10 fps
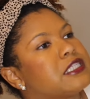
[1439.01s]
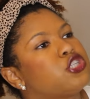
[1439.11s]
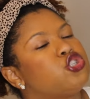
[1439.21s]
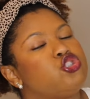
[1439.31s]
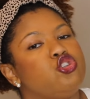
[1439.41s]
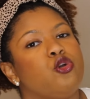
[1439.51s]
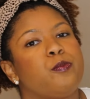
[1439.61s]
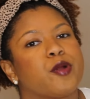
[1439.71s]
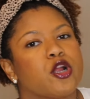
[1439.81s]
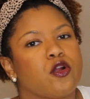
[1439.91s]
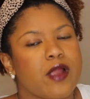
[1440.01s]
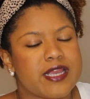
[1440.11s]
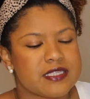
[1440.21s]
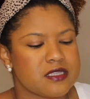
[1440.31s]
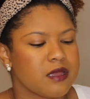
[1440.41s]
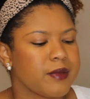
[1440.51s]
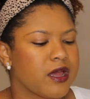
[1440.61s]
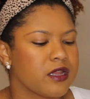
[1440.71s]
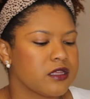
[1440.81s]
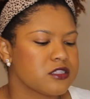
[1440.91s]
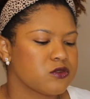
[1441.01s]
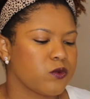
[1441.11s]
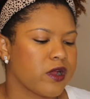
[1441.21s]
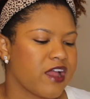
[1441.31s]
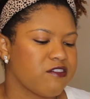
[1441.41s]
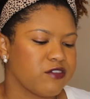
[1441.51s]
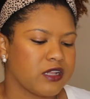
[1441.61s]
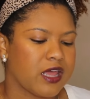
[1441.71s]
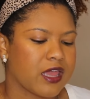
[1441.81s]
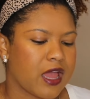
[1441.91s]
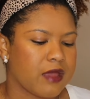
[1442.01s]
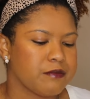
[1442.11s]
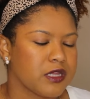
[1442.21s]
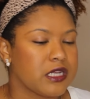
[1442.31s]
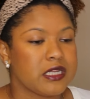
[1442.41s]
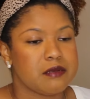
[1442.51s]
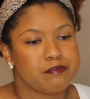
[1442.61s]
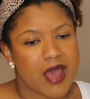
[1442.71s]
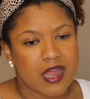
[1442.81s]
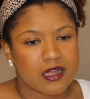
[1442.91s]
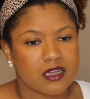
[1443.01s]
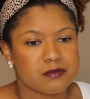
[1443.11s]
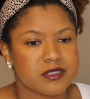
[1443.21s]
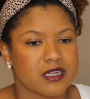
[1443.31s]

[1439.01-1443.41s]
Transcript: super crazy about it to where I feel like I'm gonna need backups